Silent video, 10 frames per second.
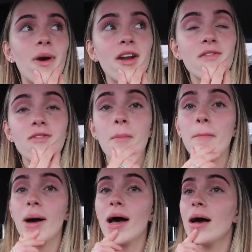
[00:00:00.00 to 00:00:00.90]
waiting for
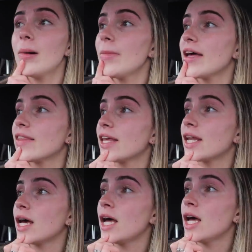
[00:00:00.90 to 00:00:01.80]
mum, and
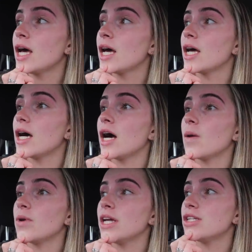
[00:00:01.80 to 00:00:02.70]
then
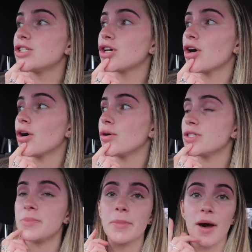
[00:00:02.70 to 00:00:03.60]
I would need to go
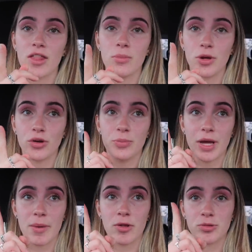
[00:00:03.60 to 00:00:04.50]
to Bed Bath & Beyond to
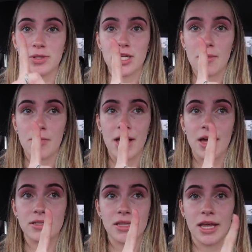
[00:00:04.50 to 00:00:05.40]
pick up those pyjama
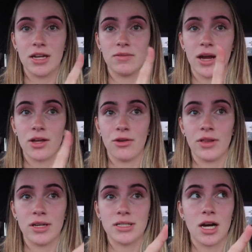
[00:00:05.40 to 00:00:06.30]
pants. The lady rang
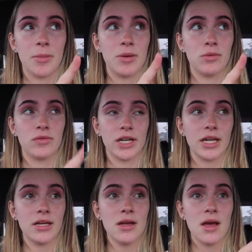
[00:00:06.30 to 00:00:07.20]
earlier to tell me we were
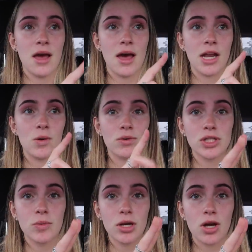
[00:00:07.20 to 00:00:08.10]
ready. And I
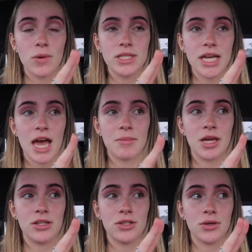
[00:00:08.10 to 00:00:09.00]
also want to go into
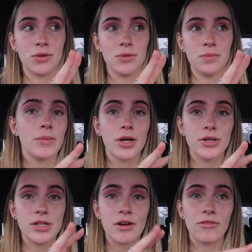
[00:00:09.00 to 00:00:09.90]
Kathmandu
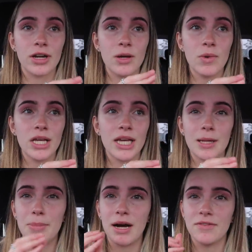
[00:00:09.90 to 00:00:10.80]
because I really want to get
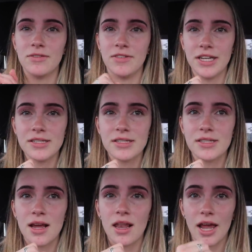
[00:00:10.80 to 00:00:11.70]
a puffer
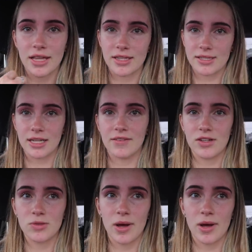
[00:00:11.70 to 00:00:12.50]
vest, like the sleeveless